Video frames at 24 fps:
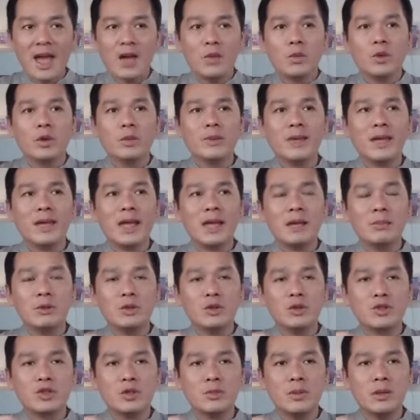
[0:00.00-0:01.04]
and we'll be
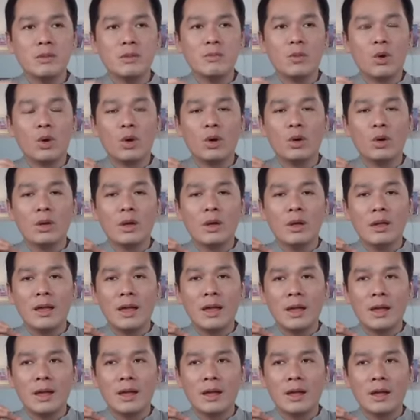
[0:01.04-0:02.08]
able to be more
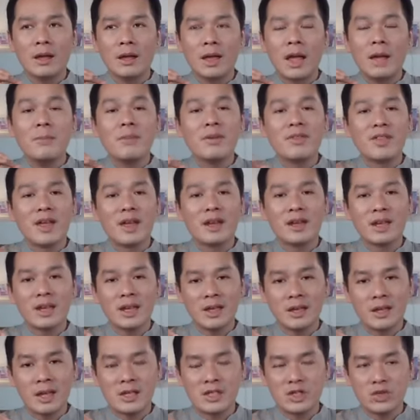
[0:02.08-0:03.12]
empathetic
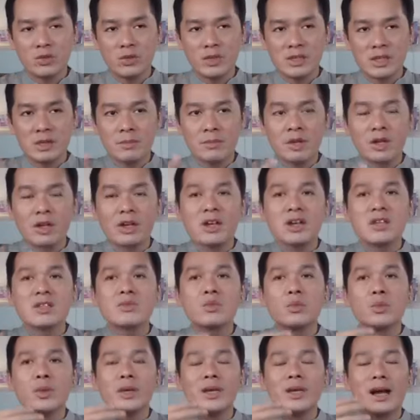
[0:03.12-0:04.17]
as a result,
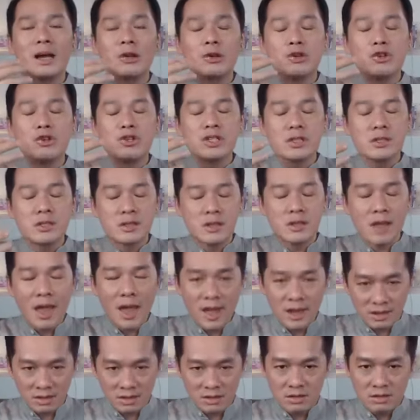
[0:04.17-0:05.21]
because we
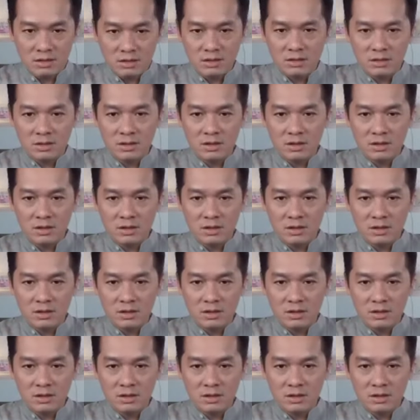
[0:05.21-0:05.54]
understand.